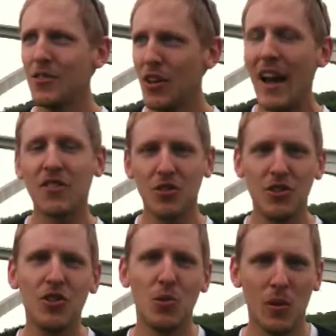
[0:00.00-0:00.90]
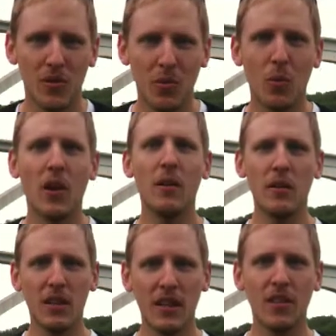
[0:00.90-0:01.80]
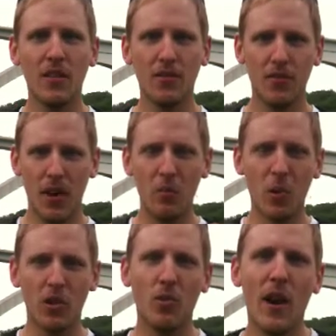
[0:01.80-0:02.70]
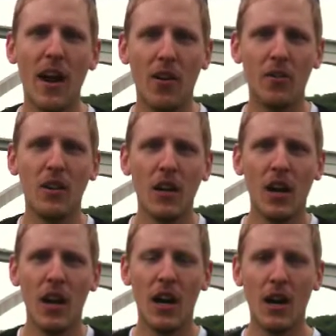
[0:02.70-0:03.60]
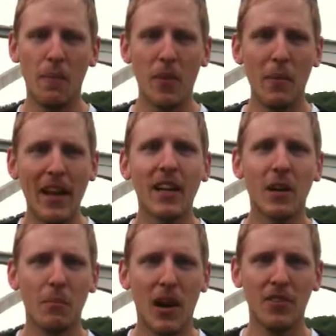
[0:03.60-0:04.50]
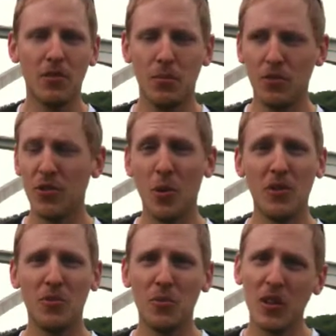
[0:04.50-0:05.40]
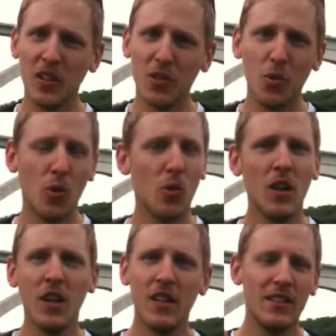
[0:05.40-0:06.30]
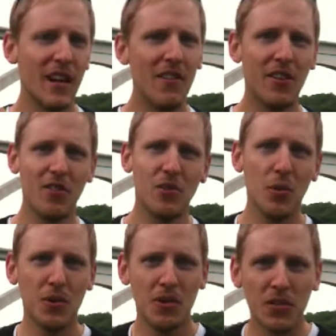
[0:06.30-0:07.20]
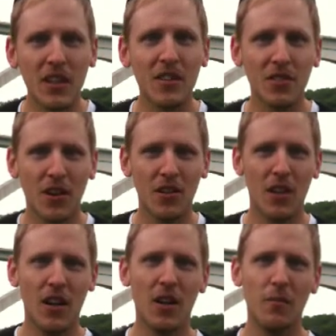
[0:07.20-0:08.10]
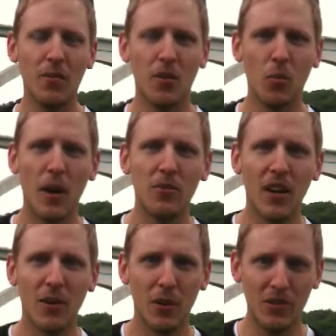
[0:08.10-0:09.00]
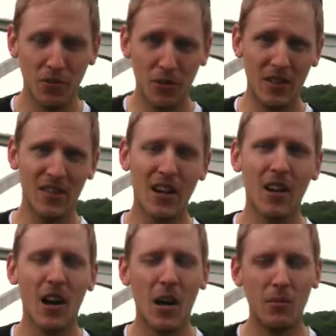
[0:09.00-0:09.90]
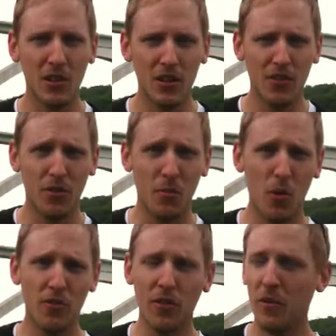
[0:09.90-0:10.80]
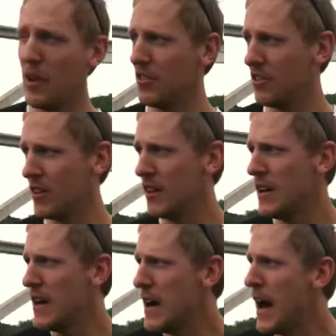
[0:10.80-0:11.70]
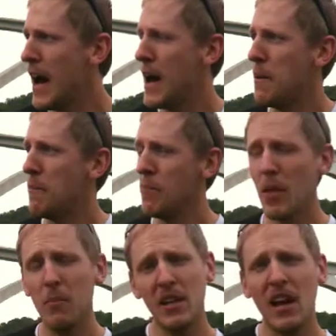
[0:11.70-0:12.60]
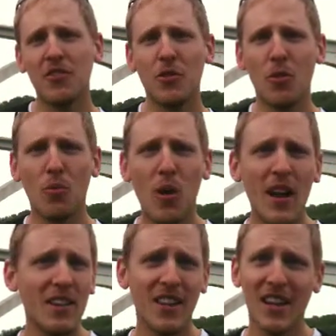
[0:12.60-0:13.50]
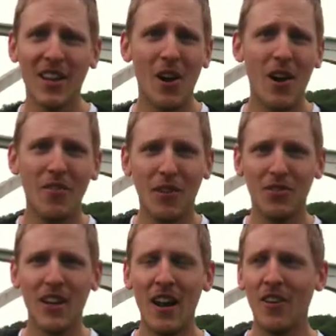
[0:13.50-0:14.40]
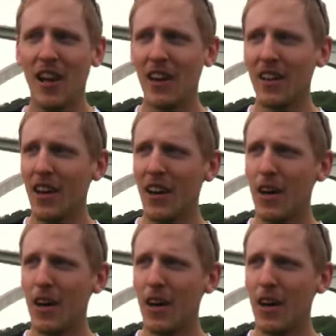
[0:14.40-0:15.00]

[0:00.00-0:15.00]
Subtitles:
to actually do. So we're going to get the framework around making it possible. So it's really cool. Dive into it. There's links on the website, racethetrace.com, for more information. But yeah, so the run is kicking off on Saturday.